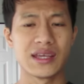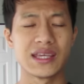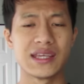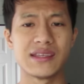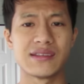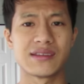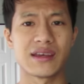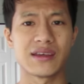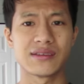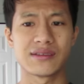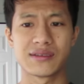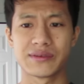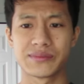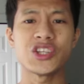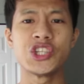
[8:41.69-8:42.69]
He
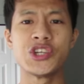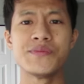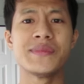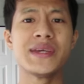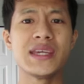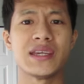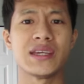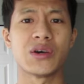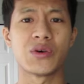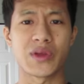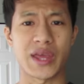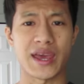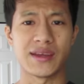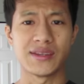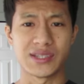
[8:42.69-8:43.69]
says, to me,
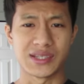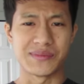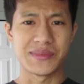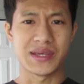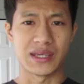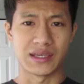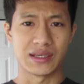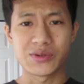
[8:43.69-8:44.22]
okay, to me.